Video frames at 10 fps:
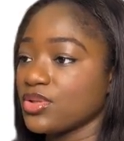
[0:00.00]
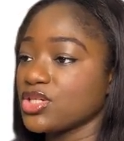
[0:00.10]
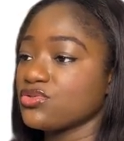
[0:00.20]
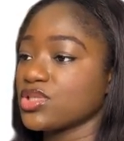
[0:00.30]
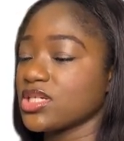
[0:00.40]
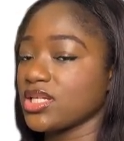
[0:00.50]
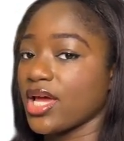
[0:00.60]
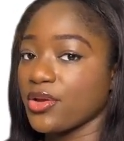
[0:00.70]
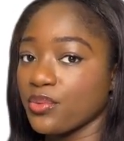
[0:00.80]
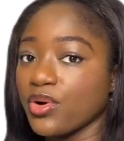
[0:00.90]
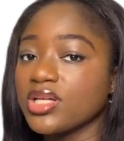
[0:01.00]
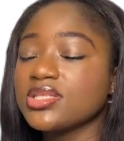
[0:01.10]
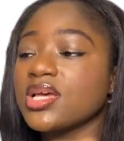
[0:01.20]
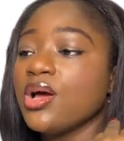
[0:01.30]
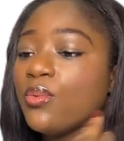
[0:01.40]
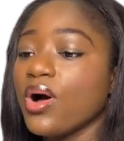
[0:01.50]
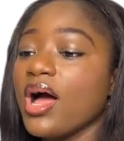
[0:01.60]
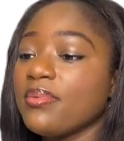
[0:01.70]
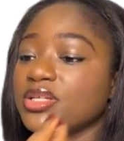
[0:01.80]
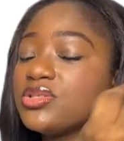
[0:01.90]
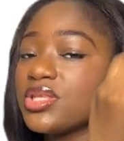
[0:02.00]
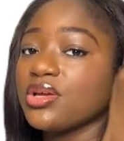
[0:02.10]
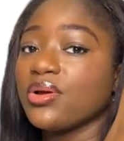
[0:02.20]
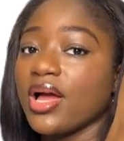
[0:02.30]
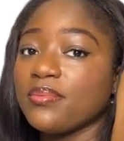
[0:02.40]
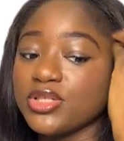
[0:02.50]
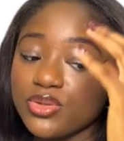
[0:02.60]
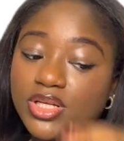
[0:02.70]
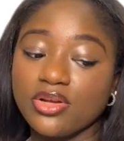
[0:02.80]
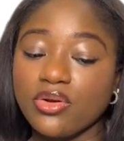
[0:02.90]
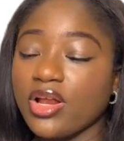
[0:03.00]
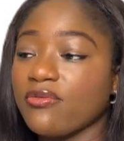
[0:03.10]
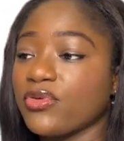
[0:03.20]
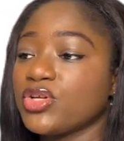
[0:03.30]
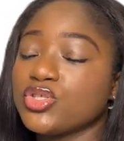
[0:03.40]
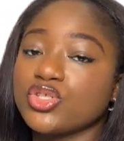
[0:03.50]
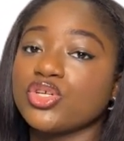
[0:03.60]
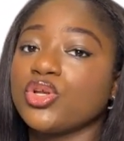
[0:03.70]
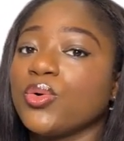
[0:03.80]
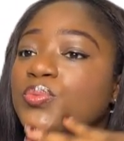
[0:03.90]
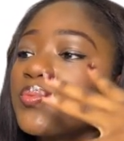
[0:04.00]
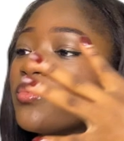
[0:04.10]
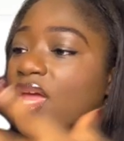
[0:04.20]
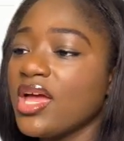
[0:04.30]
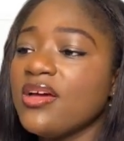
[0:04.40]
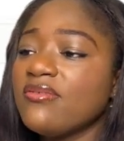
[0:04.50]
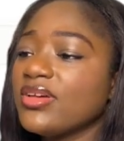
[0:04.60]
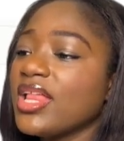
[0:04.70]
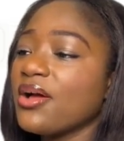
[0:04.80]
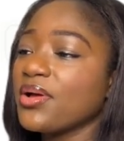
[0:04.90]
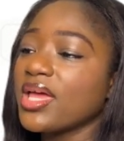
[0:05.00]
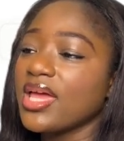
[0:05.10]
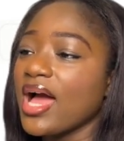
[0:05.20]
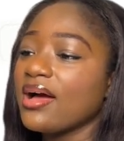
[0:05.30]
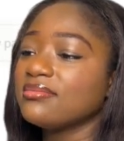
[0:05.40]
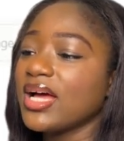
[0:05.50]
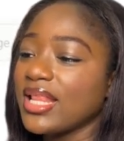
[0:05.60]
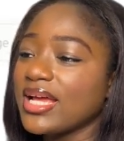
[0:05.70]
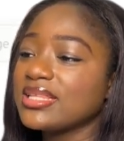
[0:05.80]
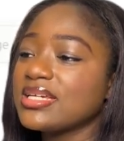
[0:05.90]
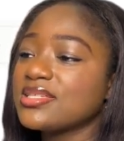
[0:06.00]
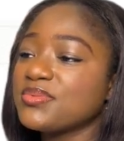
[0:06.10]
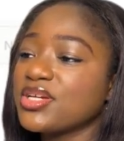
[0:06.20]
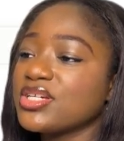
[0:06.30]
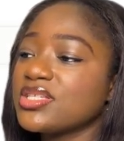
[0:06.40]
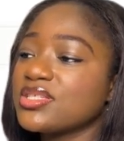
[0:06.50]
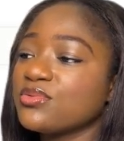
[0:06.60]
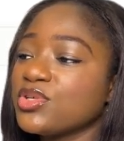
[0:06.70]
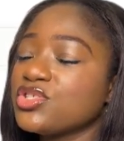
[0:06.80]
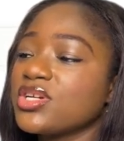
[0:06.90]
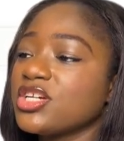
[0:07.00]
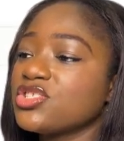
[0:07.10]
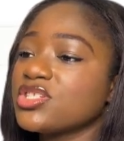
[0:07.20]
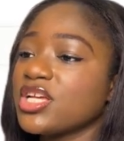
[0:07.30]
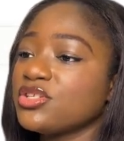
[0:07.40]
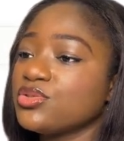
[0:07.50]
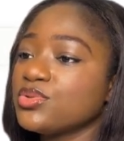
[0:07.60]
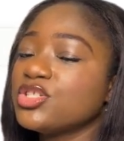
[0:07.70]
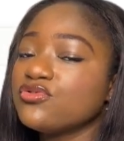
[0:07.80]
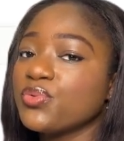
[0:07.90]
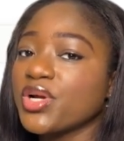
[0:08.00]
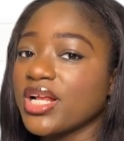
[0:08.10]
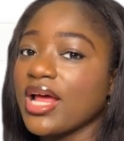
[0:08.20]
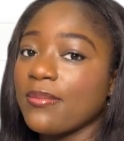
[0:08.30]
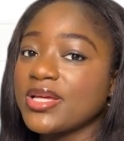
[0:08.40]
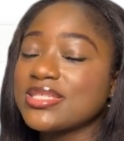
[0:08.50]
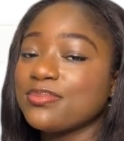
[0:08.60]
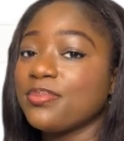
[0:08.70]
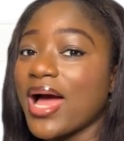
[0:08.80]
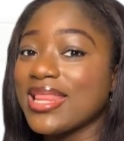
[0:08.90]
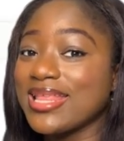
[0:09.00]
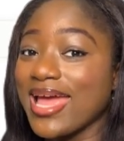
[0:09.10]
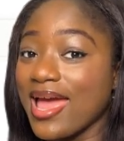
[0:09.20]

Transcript: this routine that you want? What habit do you think you can be doing in order for you to feel like, okay, yeah, I like this? Because once you can just like do these rewarding habits at the